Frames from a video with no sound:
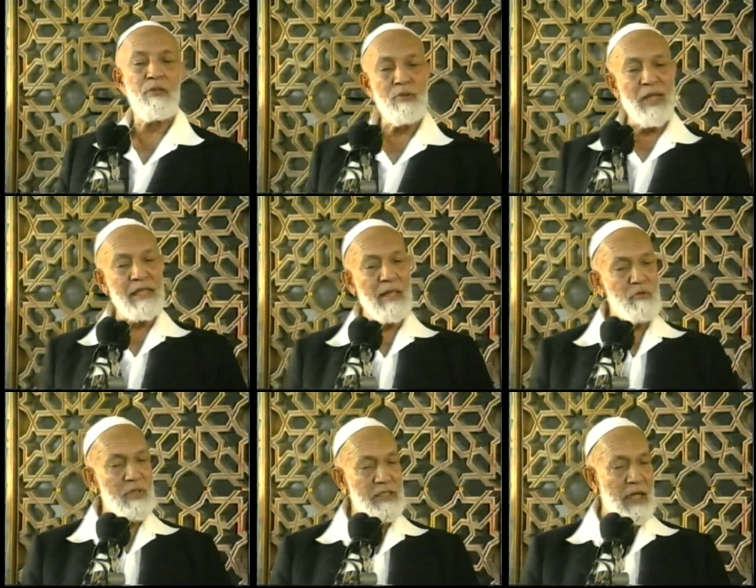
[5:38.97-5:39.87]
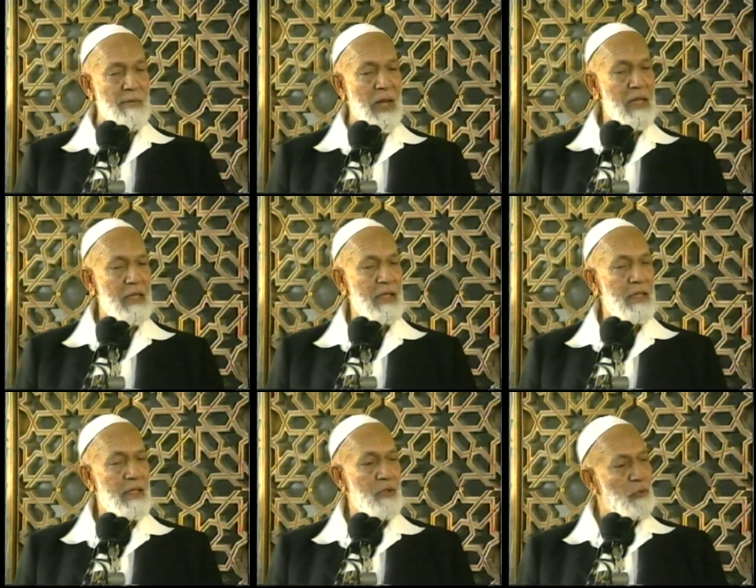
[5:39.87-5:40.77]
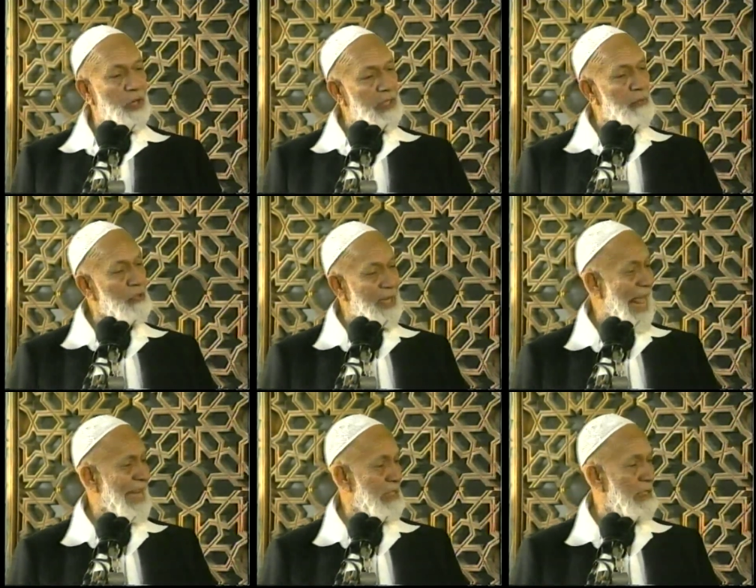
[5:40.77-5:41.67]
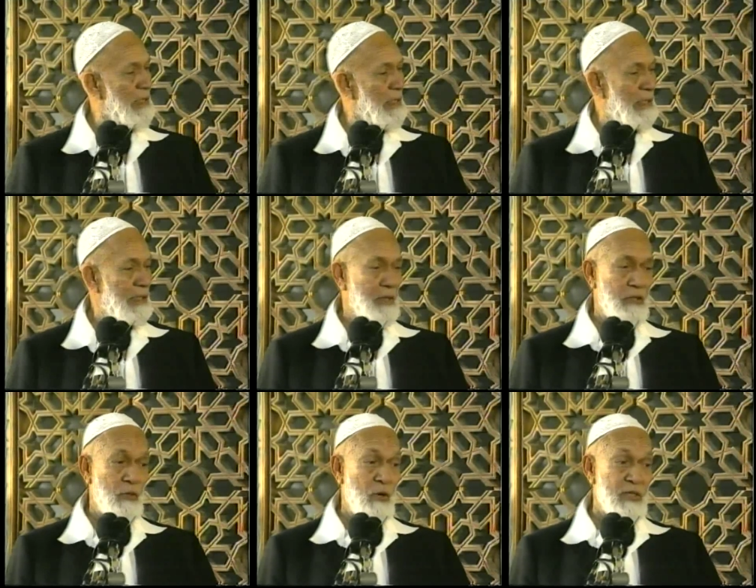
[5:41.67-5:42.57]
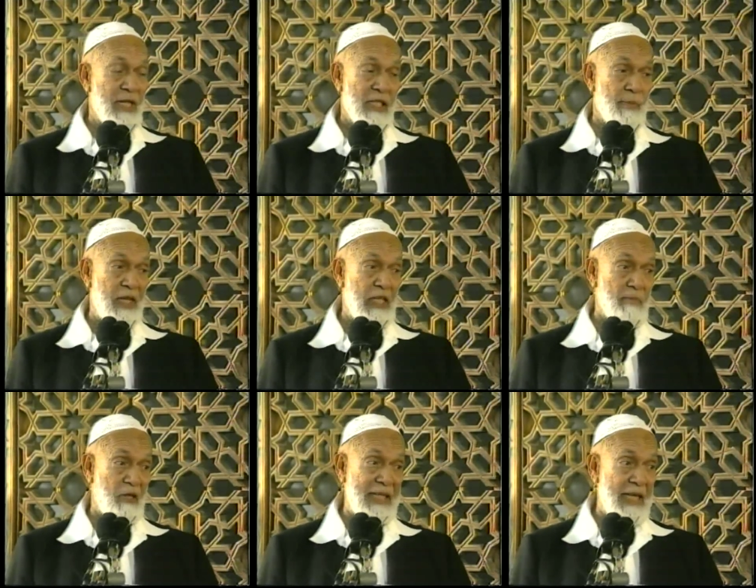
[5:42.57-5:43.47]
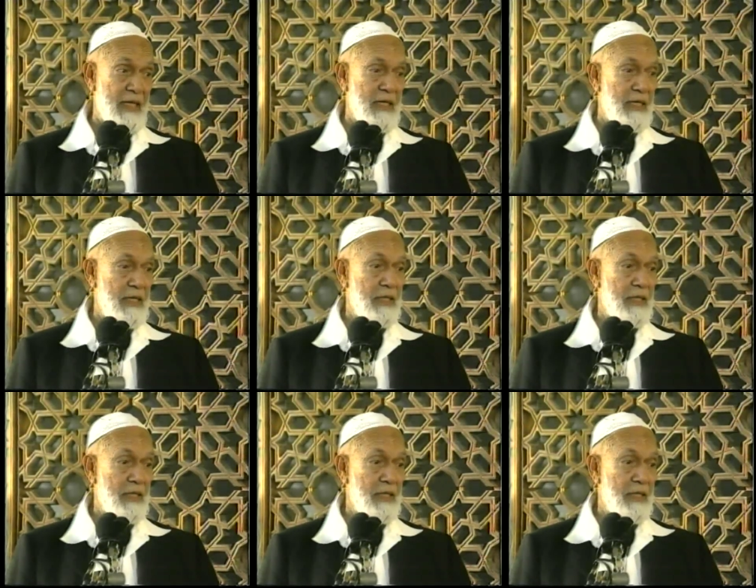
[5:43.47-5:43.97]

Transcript: You take them to the cinema, you take them to the dance, but you don't tell them anything about deen.